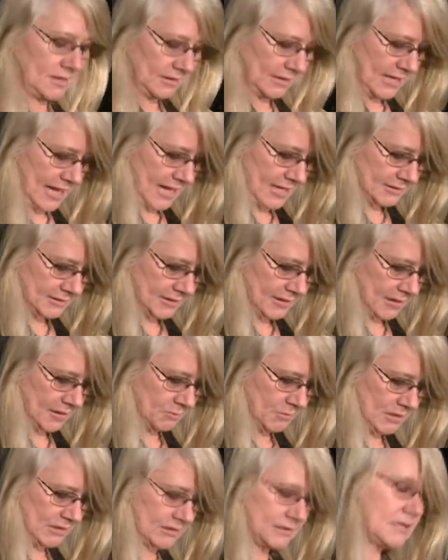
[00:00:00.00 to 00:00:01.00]
Last
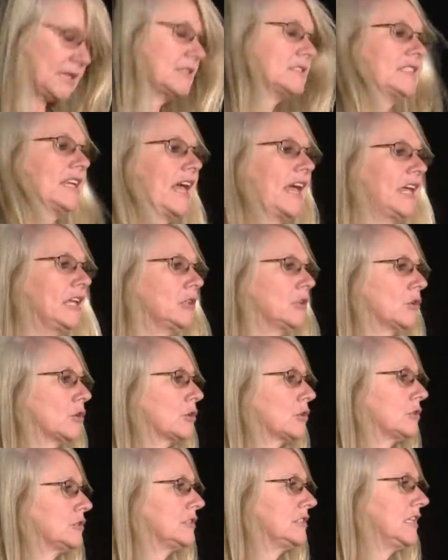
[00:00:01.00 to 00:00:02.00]
name is
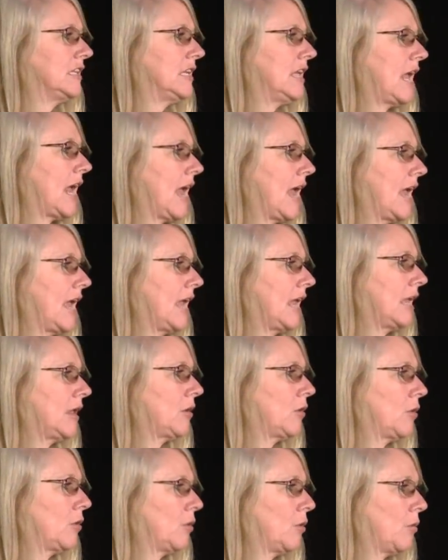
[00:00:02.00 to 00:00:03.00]
Taylor, T
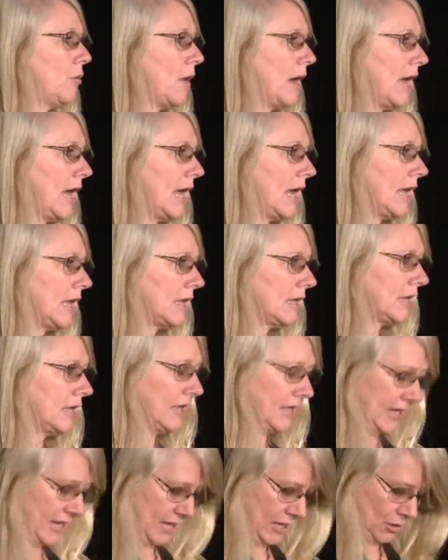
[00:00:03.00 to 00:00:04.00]
A Y
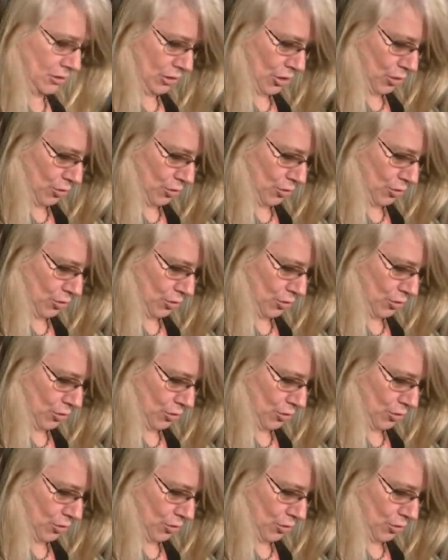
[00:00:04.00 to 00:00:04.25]
L